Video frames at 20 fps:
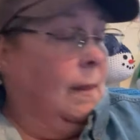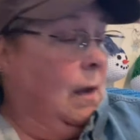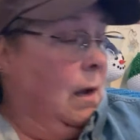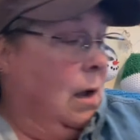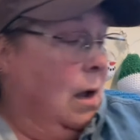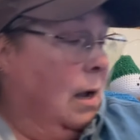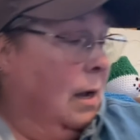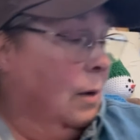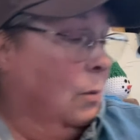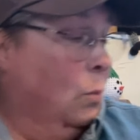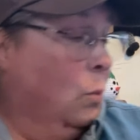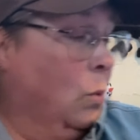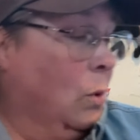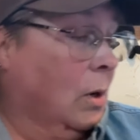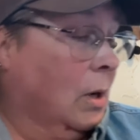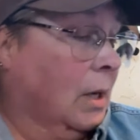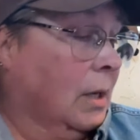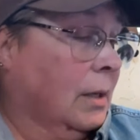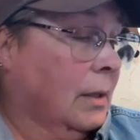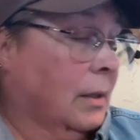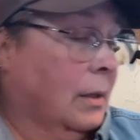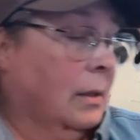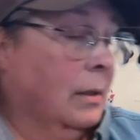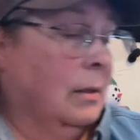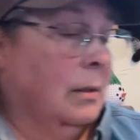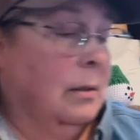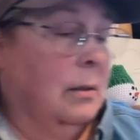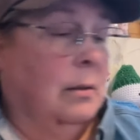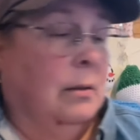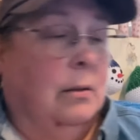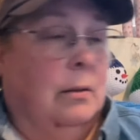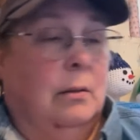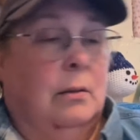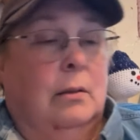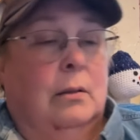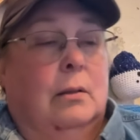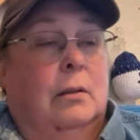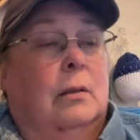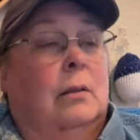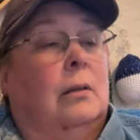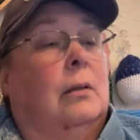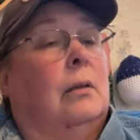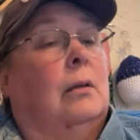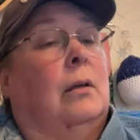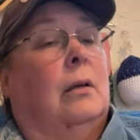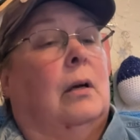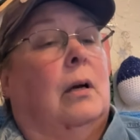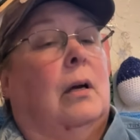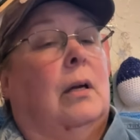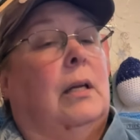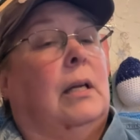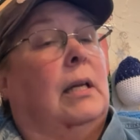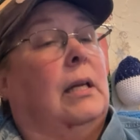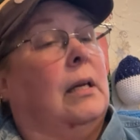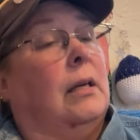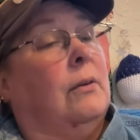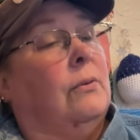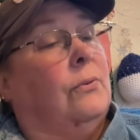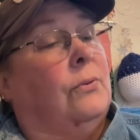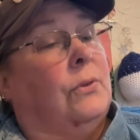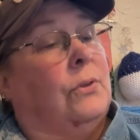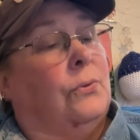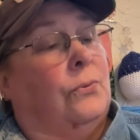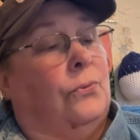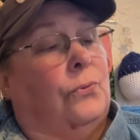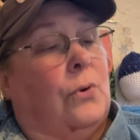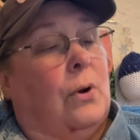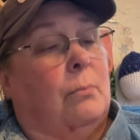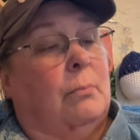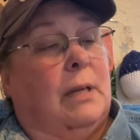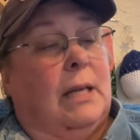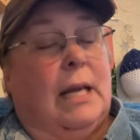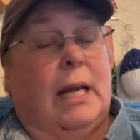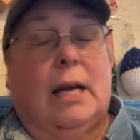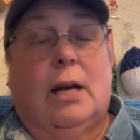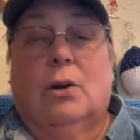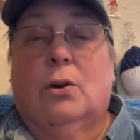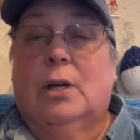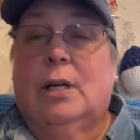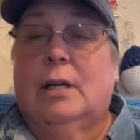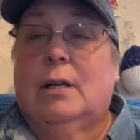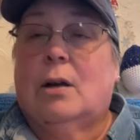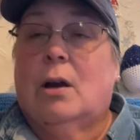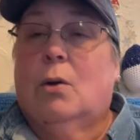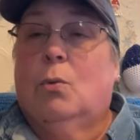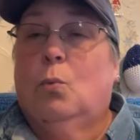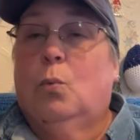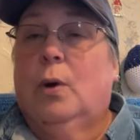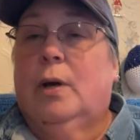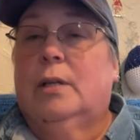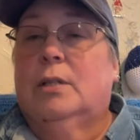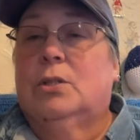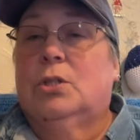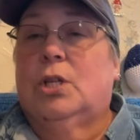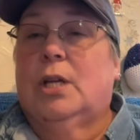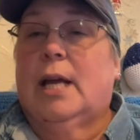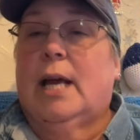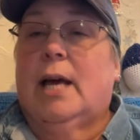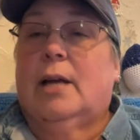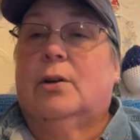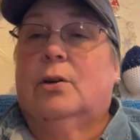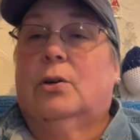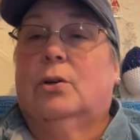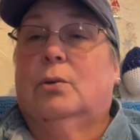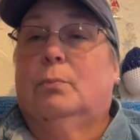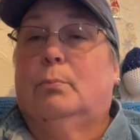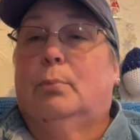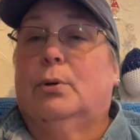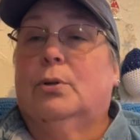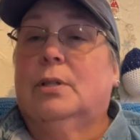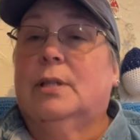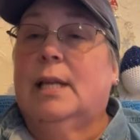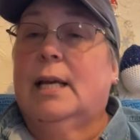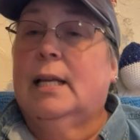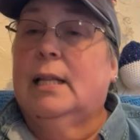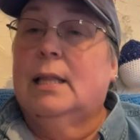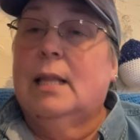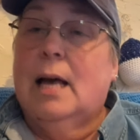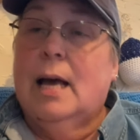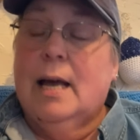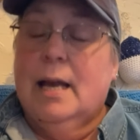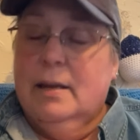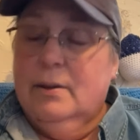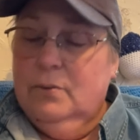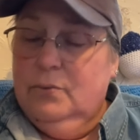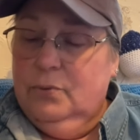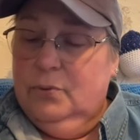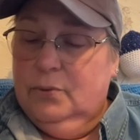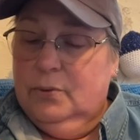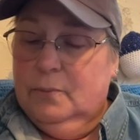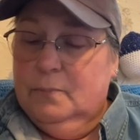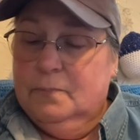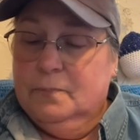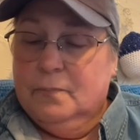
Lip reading: I won a gift from Carrie when she had her birthday live.